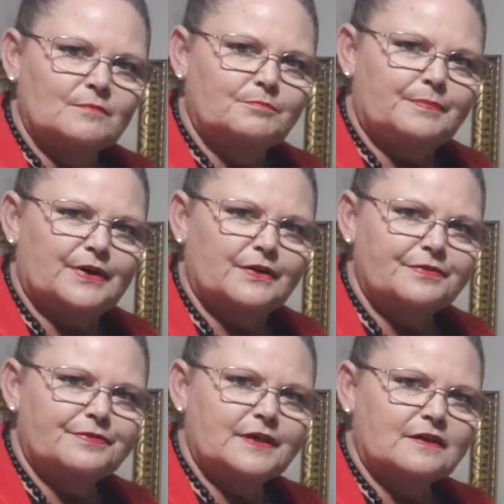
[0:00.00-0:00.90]
But I
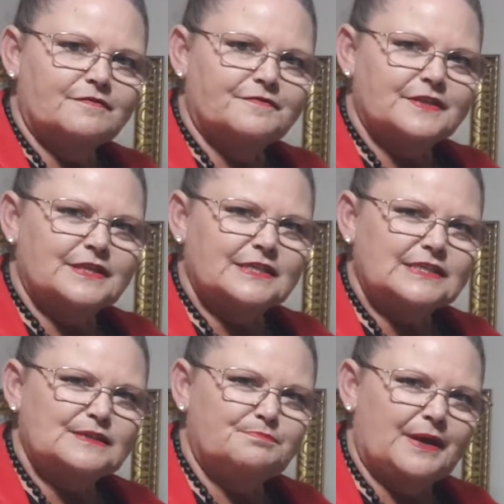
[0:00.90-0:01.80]
think for
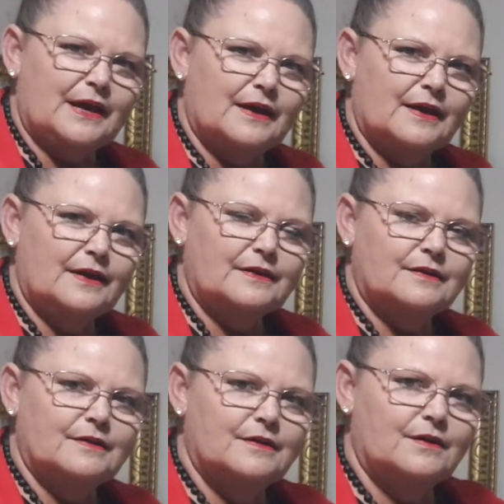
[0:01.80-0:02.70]
this bag,
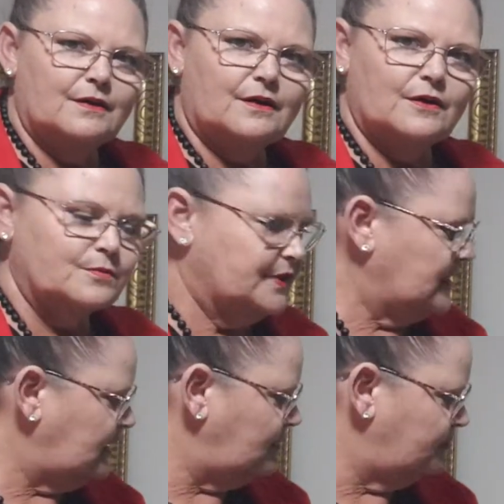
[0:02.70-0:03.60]
I would
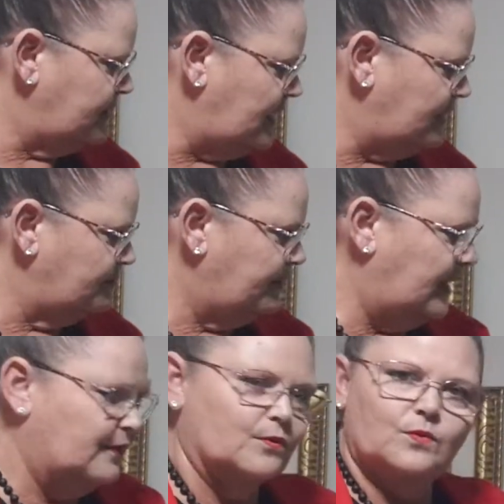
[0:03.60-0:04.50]
keep that
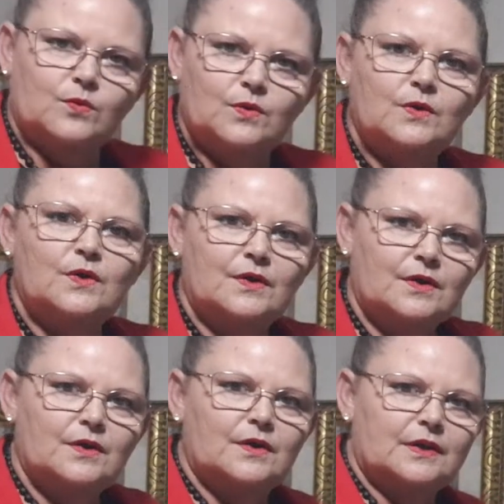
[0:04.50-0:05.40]
panel,
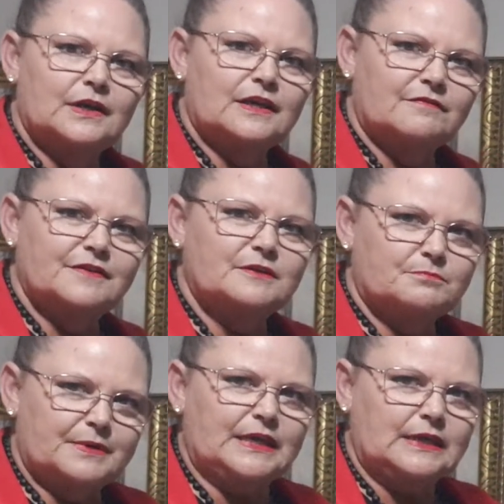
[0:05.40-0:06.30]
leave it
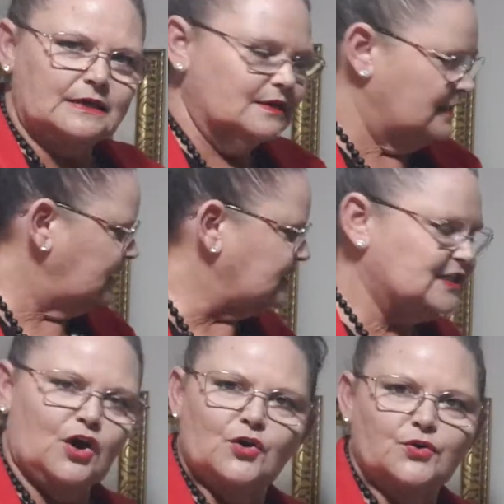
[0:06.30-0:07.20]
be its
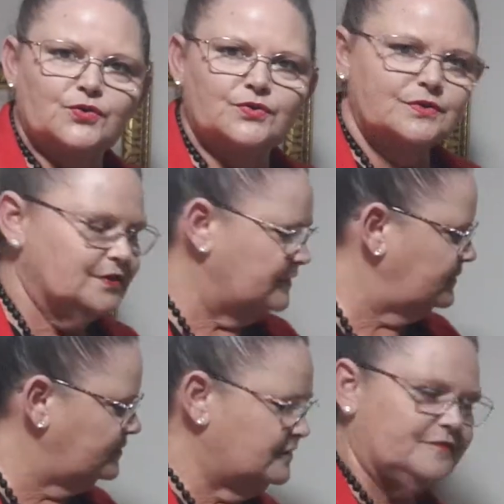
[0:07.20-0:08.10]
own
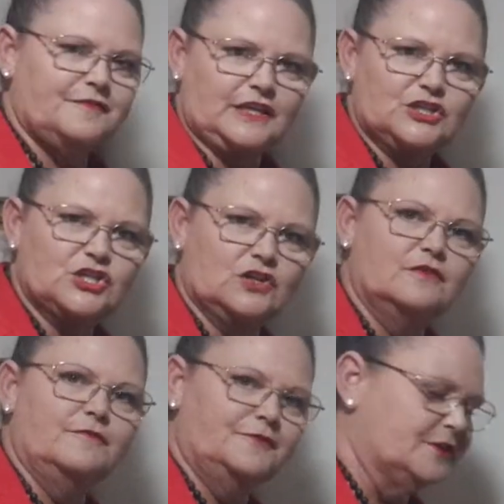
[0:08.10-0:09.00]
feature
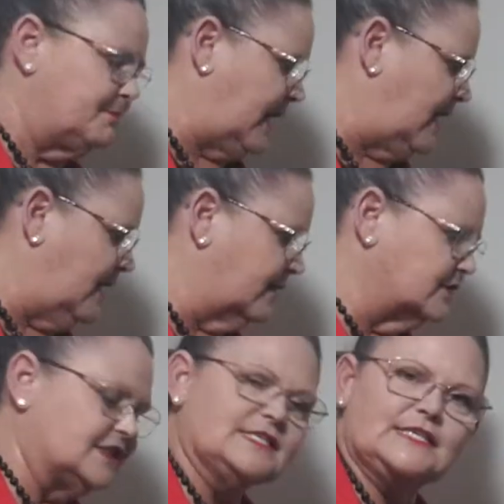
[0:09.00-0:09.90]
for the bag. I
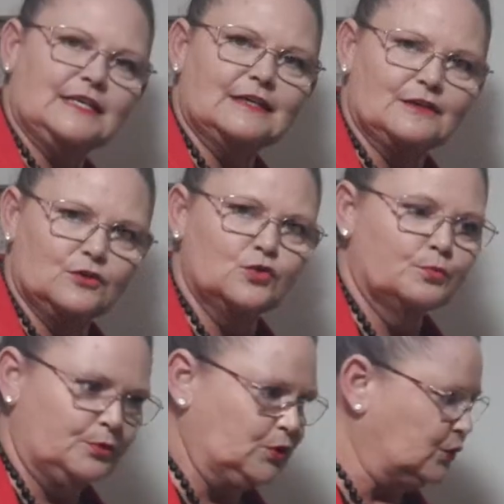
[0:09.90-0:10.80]
just think it'll look
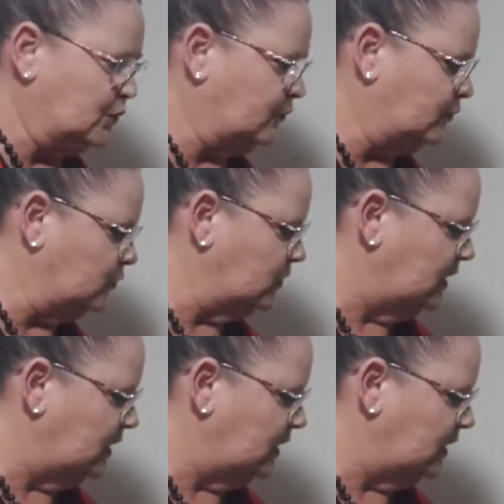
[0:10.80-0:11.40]
beautiful.